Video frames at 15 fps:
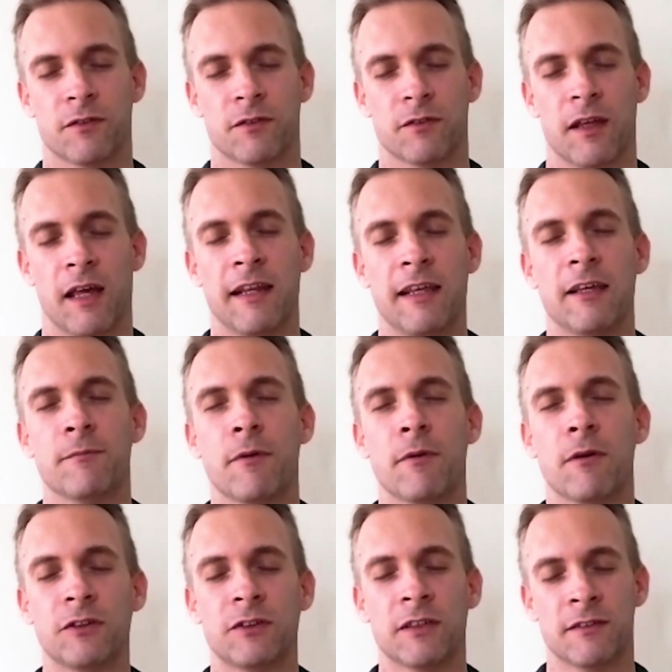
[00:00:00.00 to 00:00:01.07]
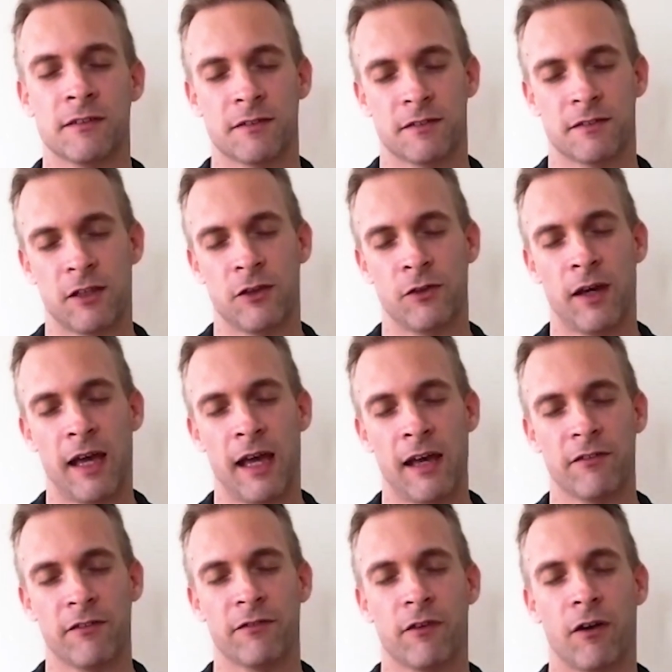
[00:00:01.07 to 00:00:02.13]
any emotions that you have
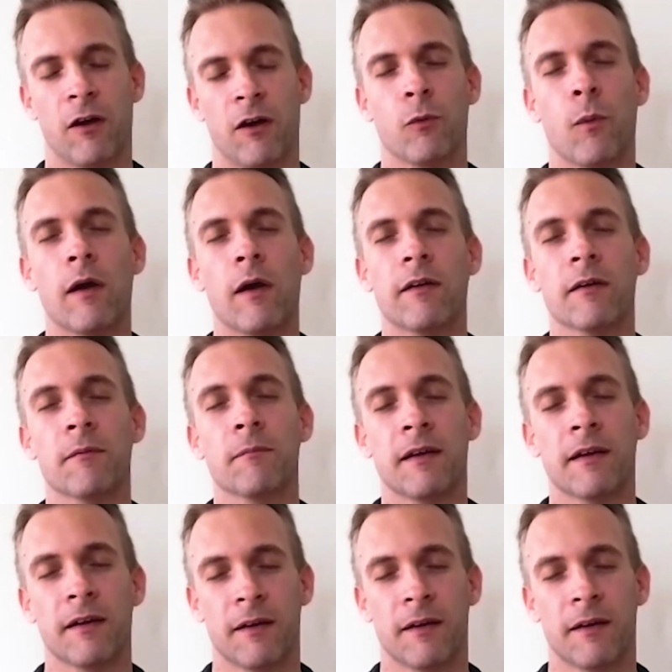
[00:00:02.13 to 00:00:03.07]
are welcome here.